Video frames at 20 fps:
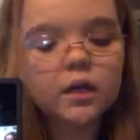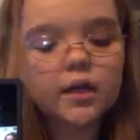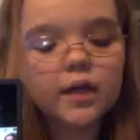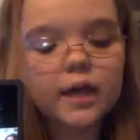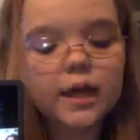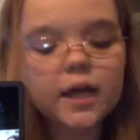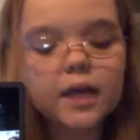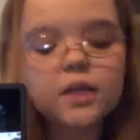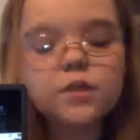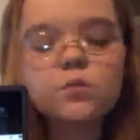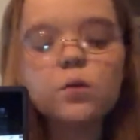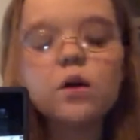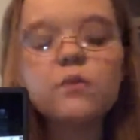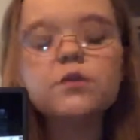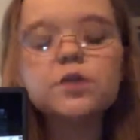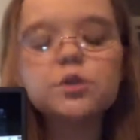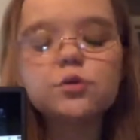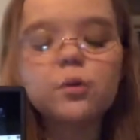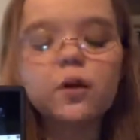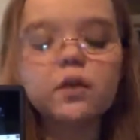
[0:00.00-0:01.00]
In
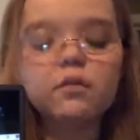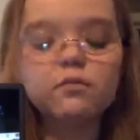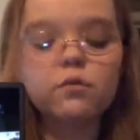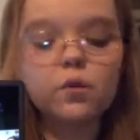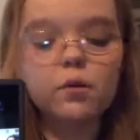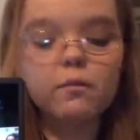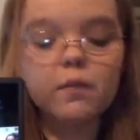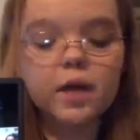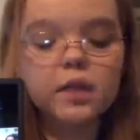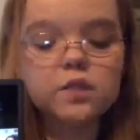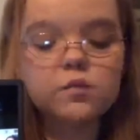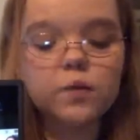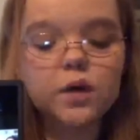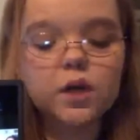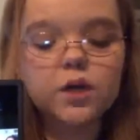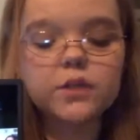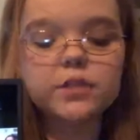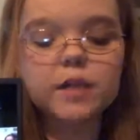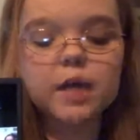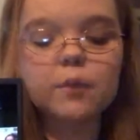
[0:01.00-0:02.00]
12 to 24 months, we
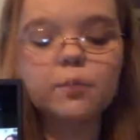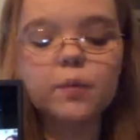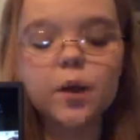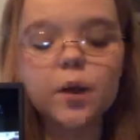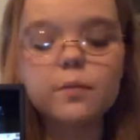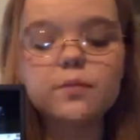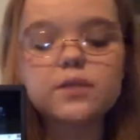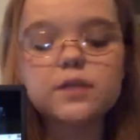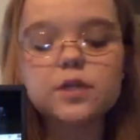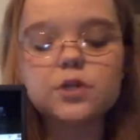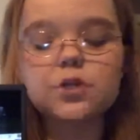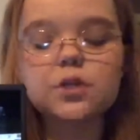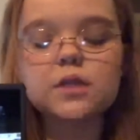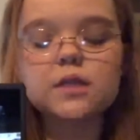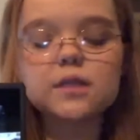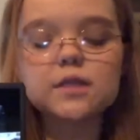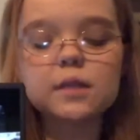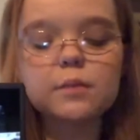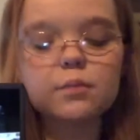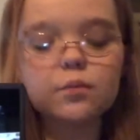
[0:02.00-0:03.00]
understand prepositions,
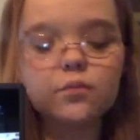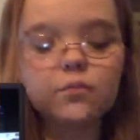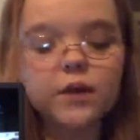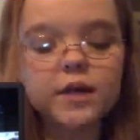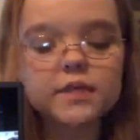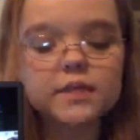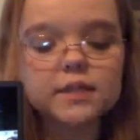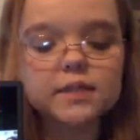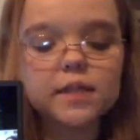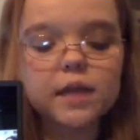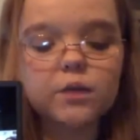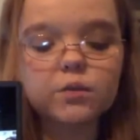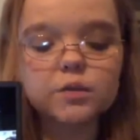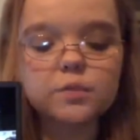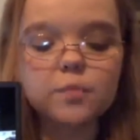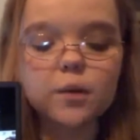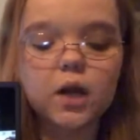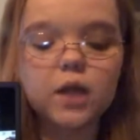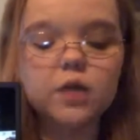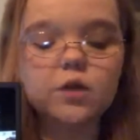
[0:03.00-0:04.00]
simple phrases, and
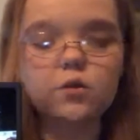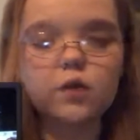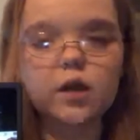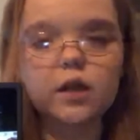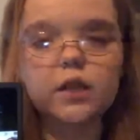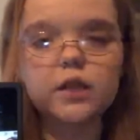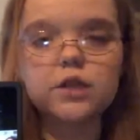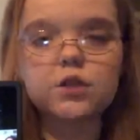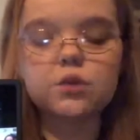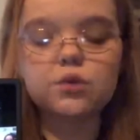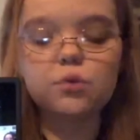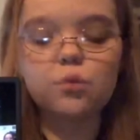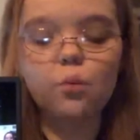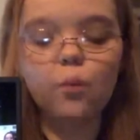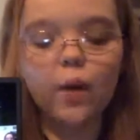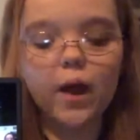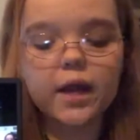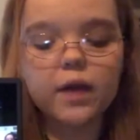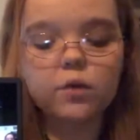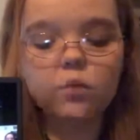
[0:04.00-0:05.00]
responding correctly to
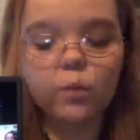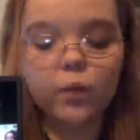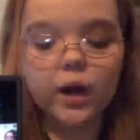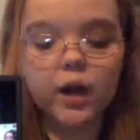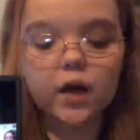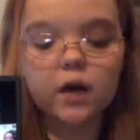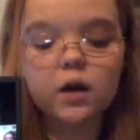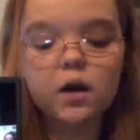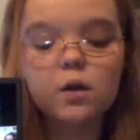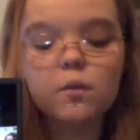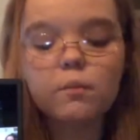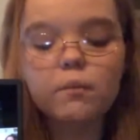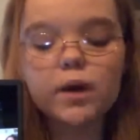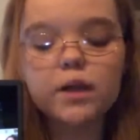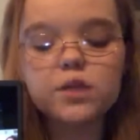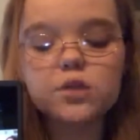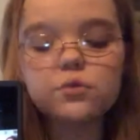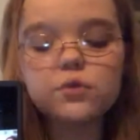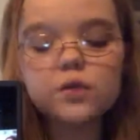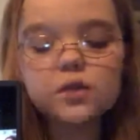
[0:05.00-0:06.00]
when and where. By
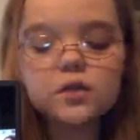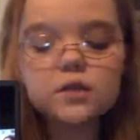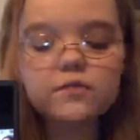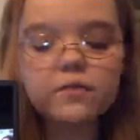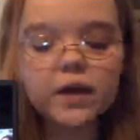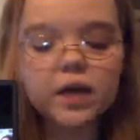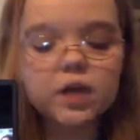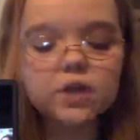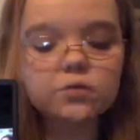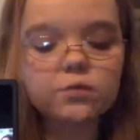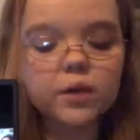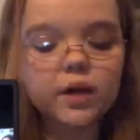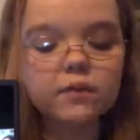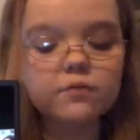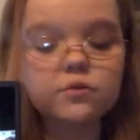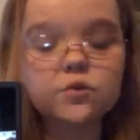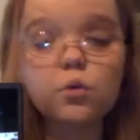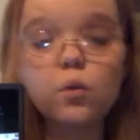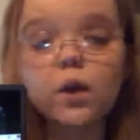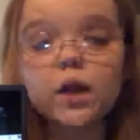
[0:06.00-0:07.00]
2 years of age, we
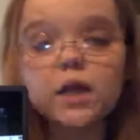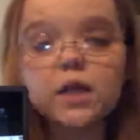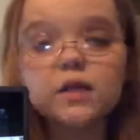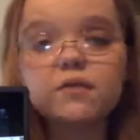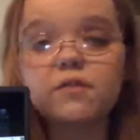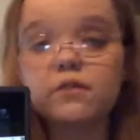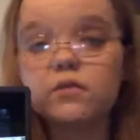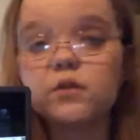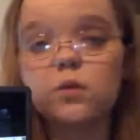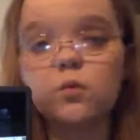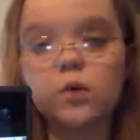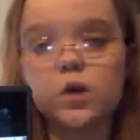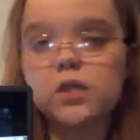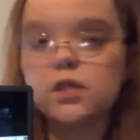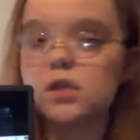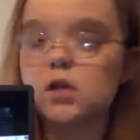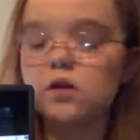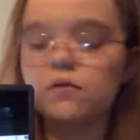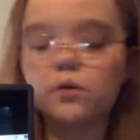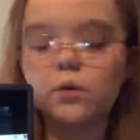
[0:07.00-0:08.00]
have 20 to 50
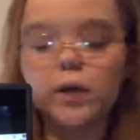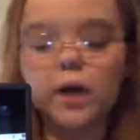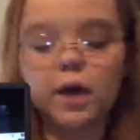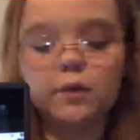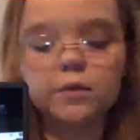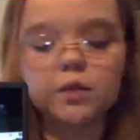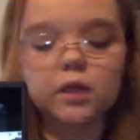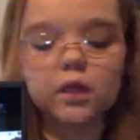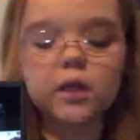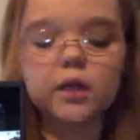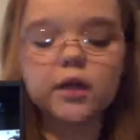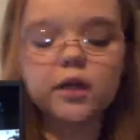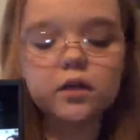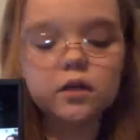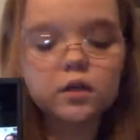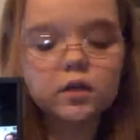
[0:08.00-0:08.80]
words in our vocabulary.